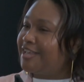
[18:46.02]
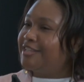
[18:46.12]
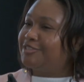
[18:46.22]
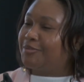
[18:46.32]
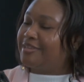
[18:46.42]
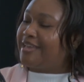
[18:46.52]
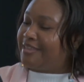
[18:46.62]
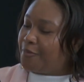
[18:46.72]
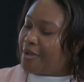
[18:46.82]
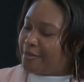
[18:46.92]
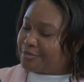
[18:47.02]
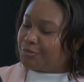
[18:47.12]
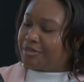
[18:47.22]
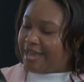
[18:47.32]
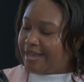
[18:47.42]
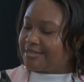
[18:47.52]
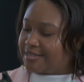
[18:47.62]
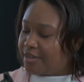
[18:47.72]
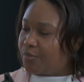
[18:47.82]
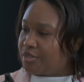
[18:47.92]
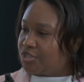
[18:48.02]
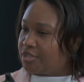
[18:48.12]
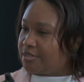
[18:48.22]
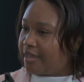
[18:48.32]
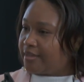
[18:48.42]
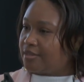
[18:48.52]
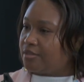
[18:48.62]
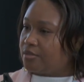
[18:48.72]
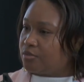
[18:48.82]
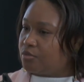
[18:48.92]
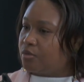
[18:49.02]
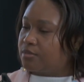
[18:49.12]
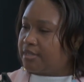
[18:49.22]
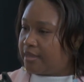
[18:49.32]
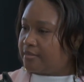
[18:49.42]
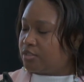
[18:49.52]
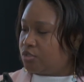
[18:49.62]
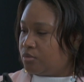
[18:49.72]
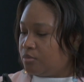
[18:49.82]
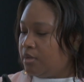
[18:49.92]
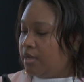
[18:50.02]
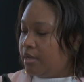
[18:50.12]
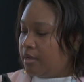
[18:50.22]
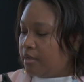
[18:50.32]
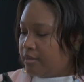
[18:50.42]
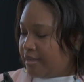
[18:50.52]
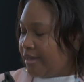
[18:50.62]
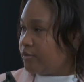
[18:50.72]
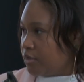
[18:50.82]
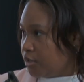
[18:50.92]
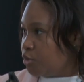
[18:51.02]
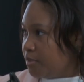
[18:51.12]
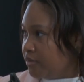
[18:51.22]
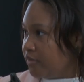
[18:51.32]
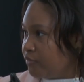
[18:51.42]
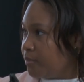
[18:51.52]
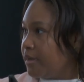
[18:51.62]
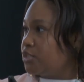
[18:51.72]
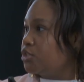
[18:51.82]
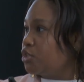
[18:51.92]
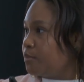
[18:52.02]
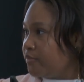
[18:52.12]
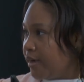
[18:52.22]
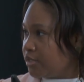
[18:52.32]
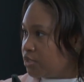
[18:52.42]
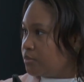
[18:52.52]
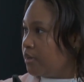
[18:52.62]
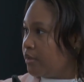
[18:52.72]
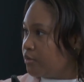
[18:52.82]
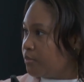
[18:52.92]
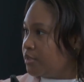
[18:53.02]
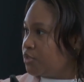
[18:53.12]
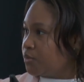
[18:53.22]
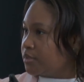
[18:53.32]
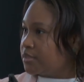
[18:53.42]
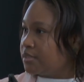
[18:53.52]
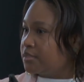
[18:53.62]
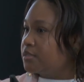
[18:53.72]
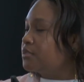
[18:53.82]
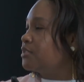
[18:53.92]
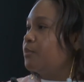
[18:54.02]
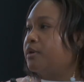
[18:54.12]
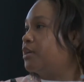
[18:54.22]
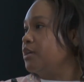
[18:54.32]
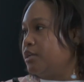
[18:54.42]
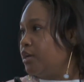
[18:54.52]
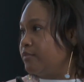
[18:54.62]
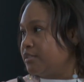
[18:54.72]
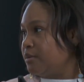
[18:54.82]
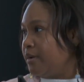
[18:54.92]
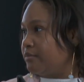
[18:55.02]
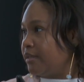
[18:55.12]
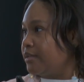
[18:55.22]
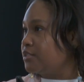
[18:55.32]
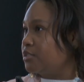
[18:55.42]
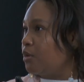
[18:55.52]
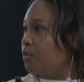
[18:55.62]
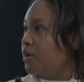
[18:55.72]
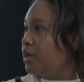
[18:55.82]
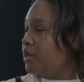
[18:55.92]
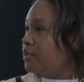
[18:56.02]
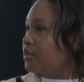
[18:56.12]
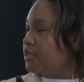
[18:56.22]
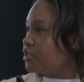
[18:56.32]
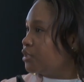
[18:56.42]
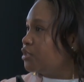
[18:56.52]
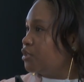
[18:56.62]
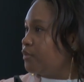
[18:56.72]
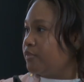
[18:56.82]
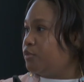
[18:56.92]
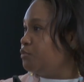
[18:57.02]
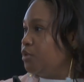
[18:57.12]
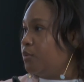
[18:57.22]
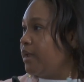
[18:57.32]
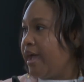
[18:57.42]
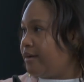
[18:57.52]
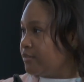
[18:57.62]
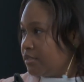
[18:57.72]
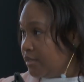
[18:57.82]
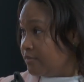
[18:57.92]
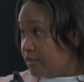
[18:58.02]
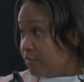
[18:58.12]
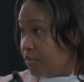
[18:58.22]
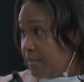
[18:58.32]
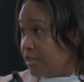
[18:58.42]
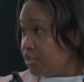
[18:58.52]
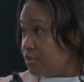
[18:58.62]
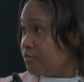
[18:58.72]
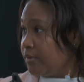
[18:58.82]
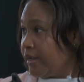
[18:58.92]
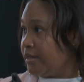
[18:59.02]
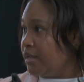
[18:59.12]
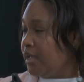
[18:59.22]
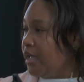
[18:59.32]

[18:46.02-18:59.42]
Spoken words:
So, and that, I was going to ask that question, like, saying that you gather a little bit of information to provide to other resources. Someone could get nervous about that. So it's good to know that you don't have to give the information, right?